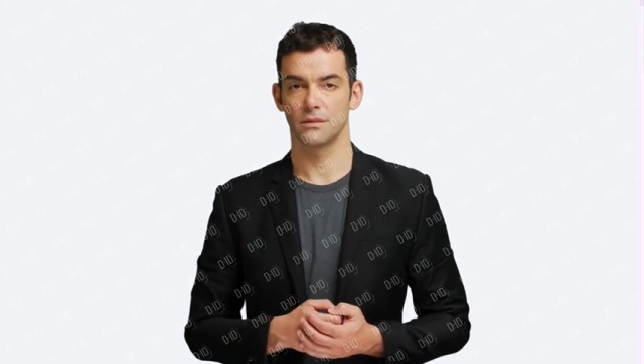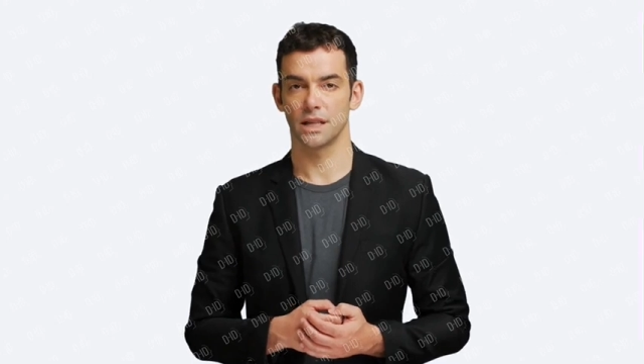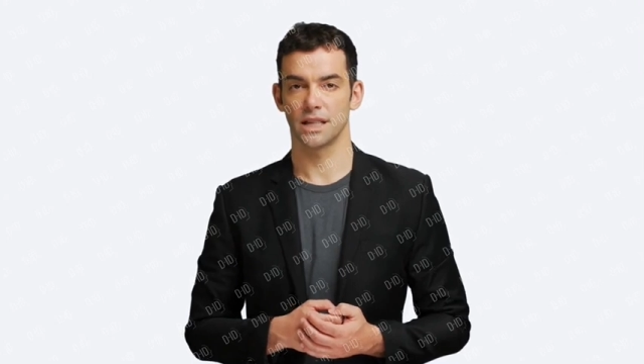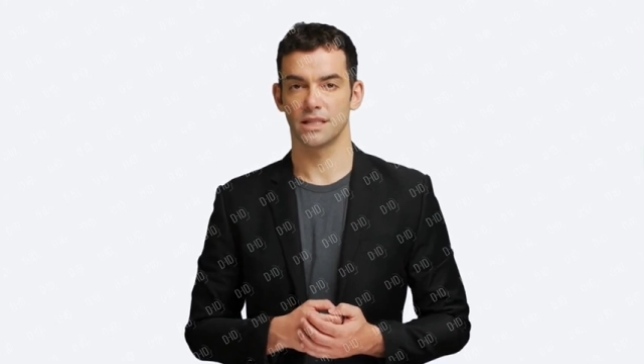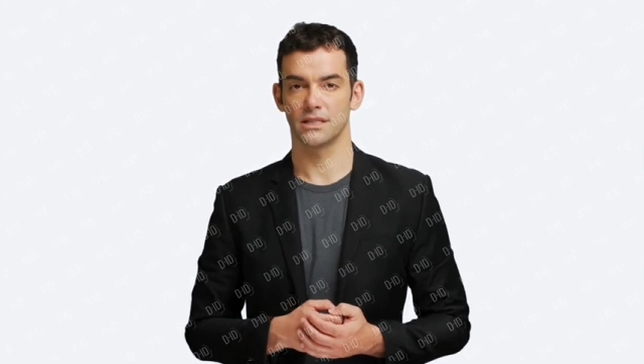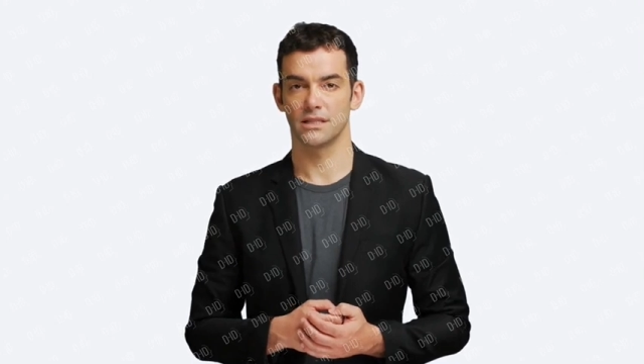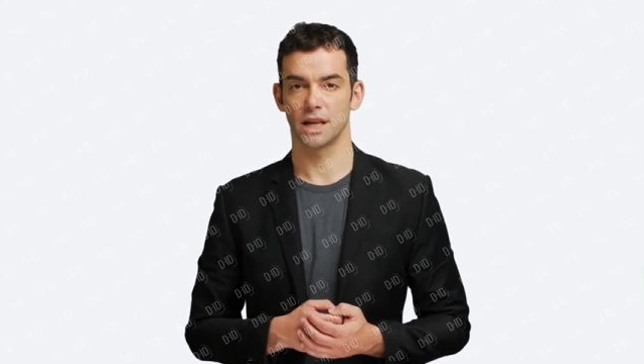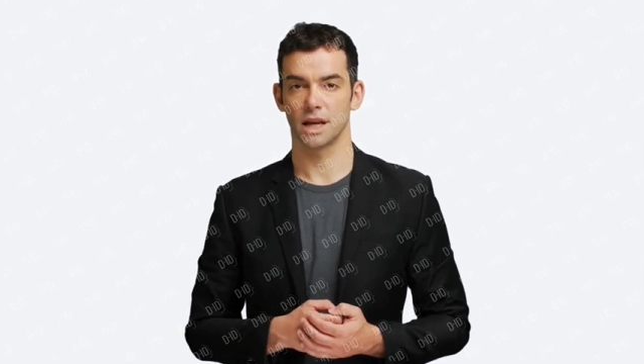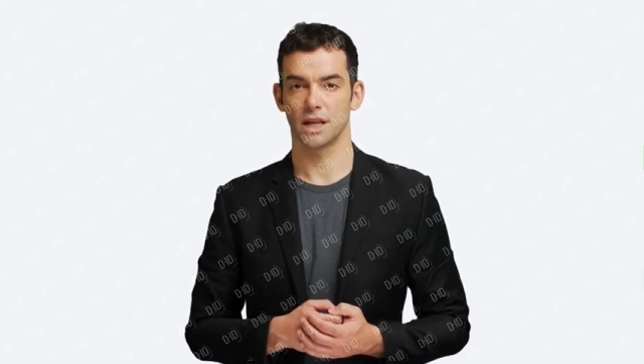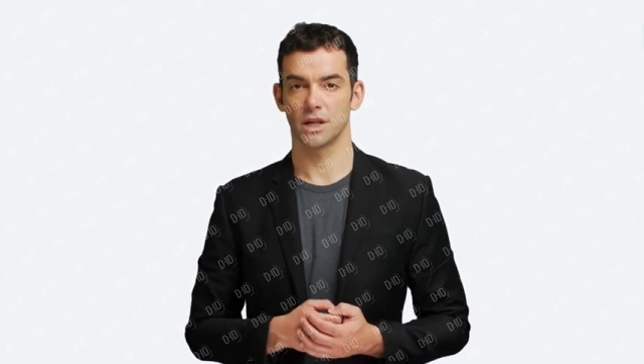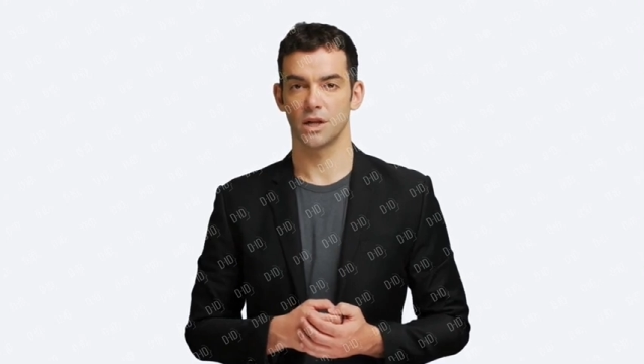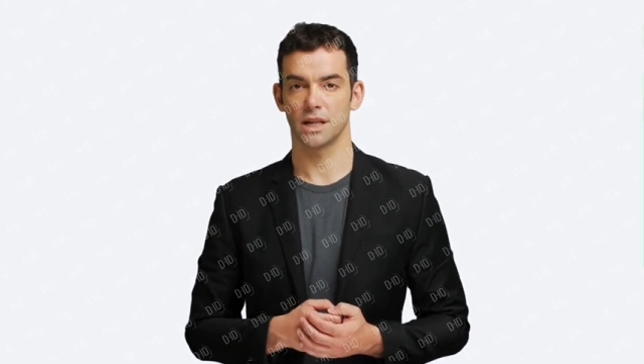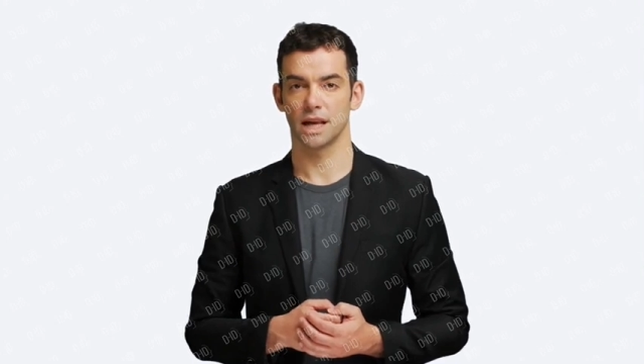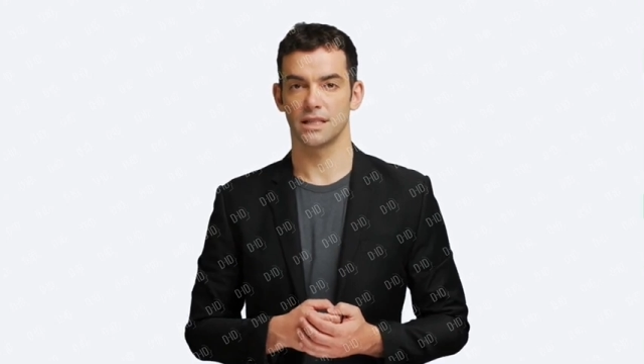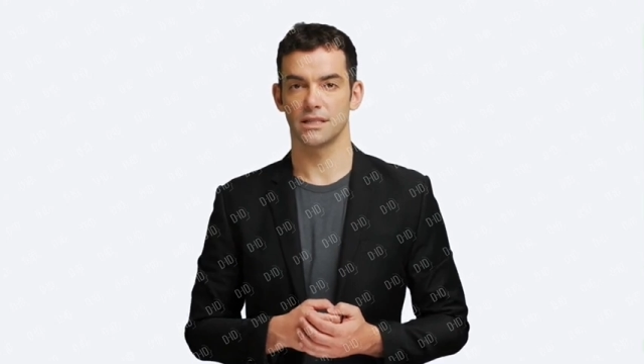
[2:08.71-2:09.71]
It is not a
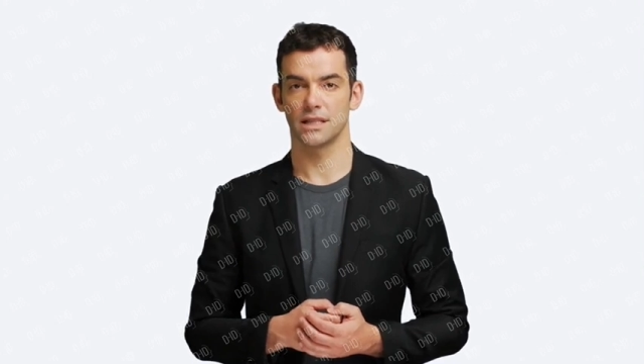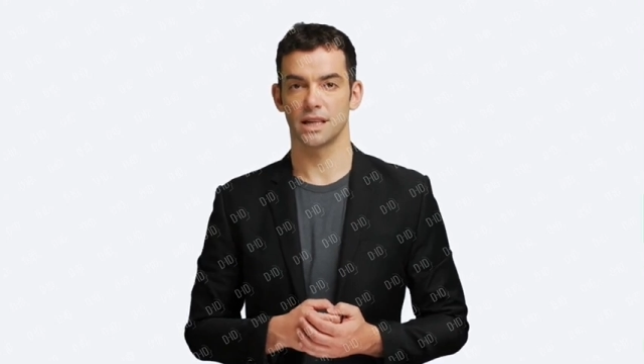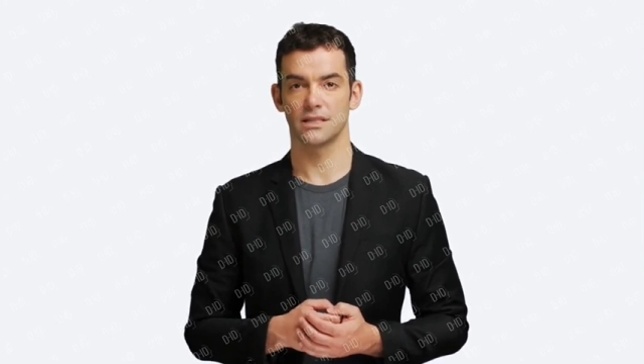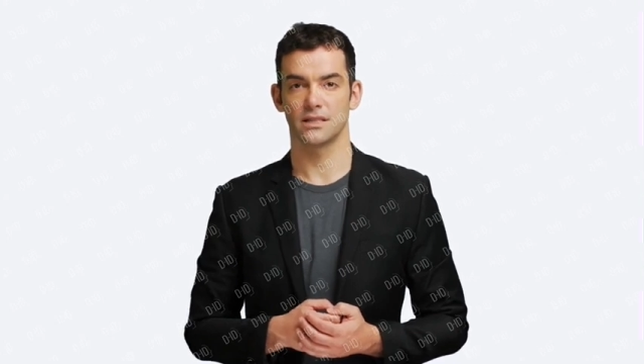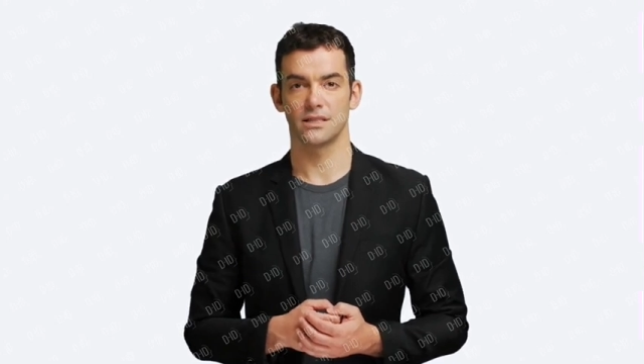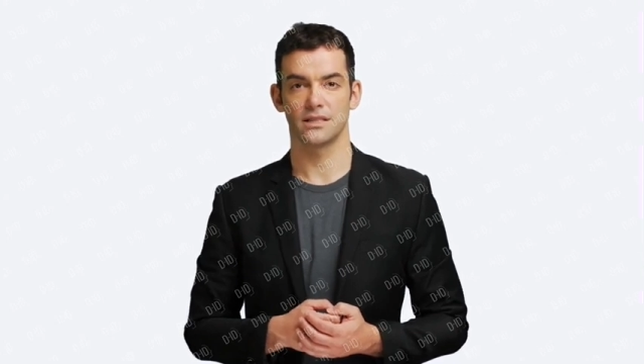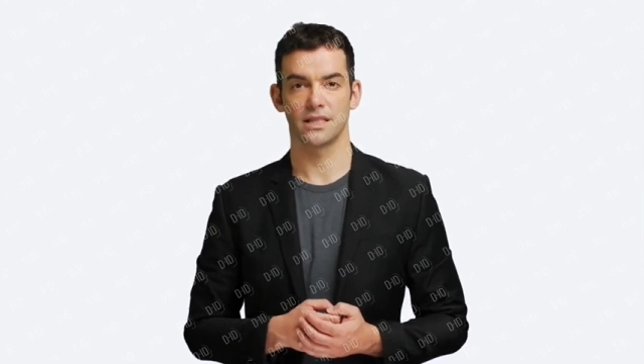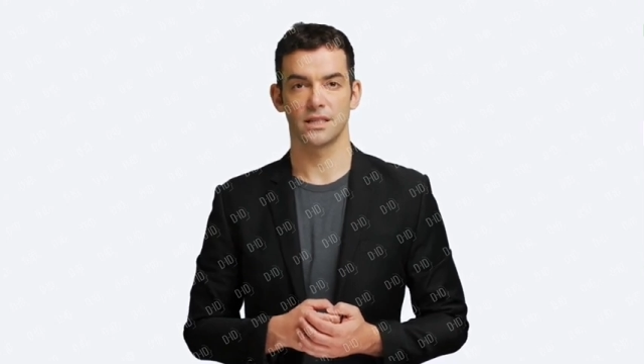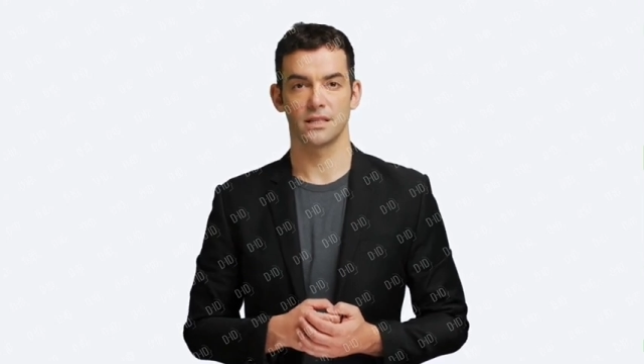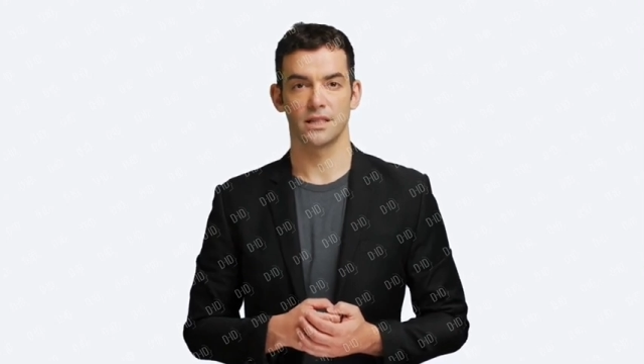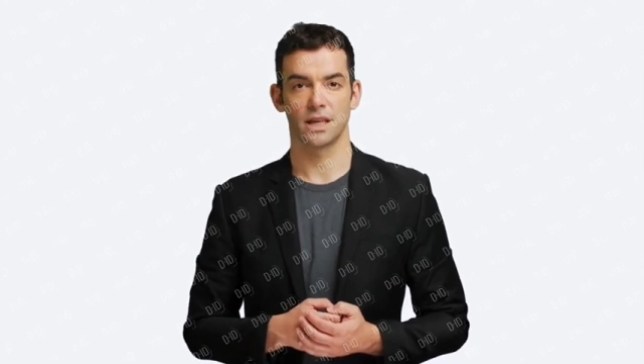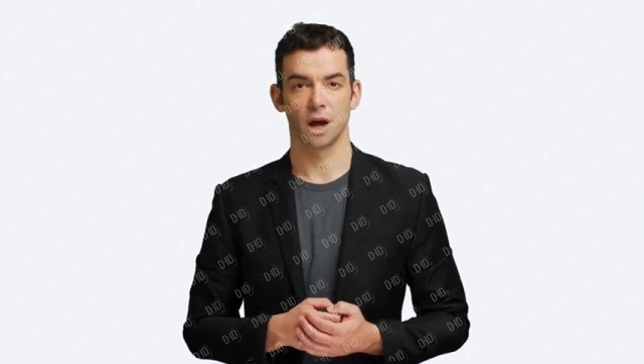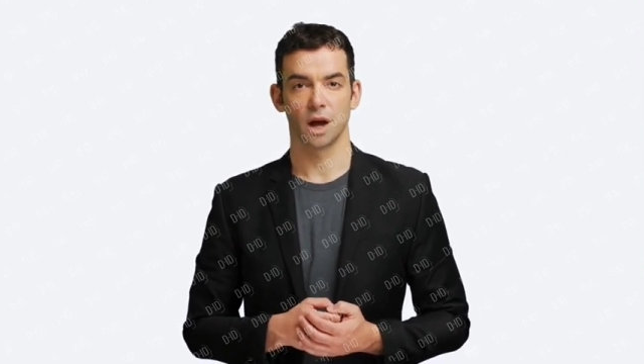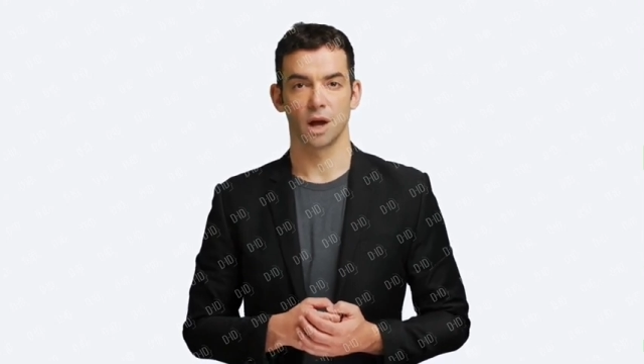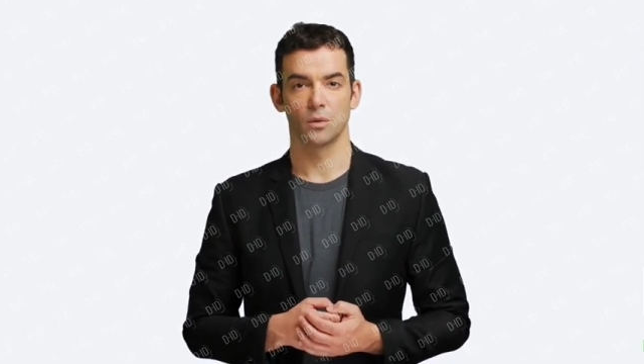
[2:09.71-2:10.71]
good idea to send in
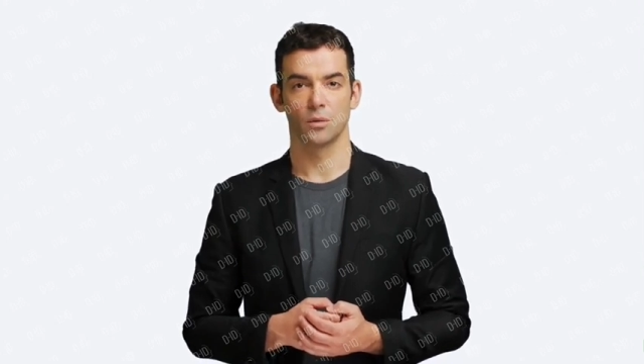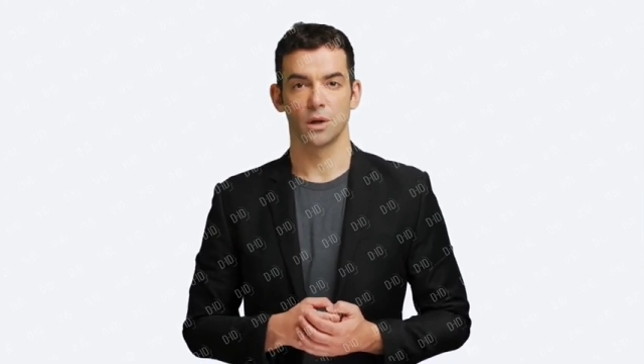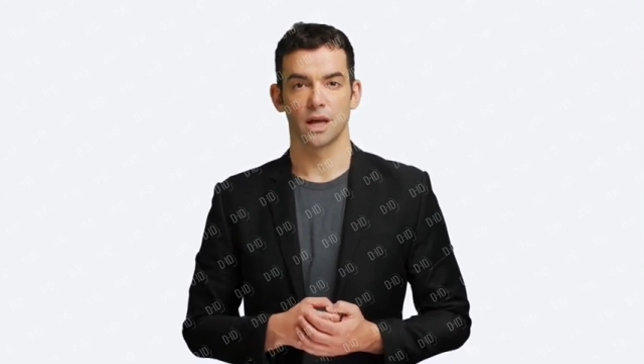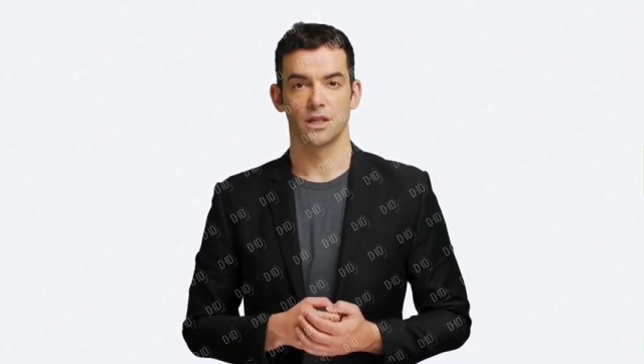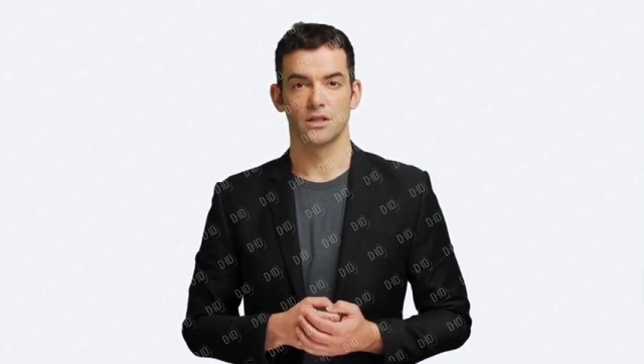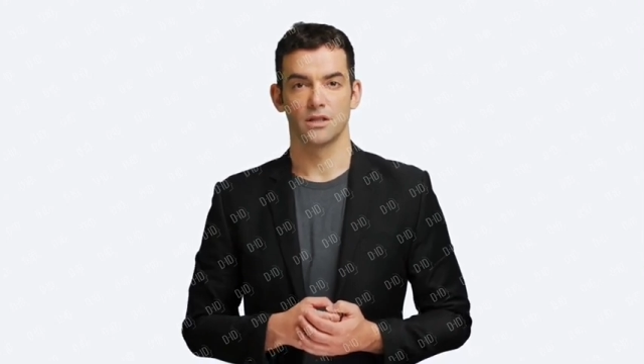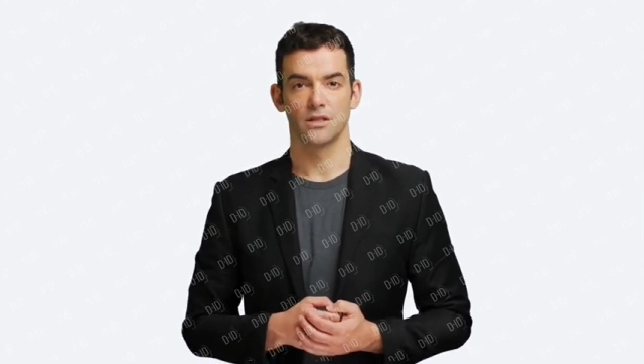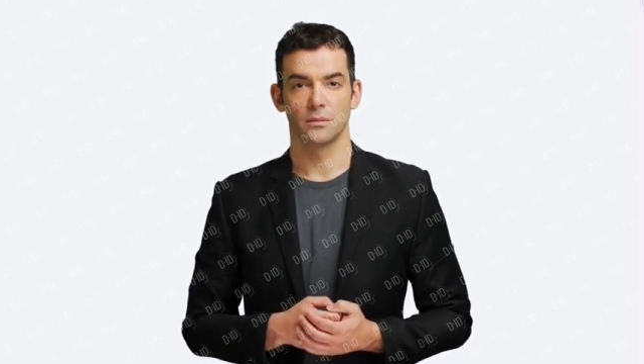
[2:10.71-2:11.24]
a Hog Rider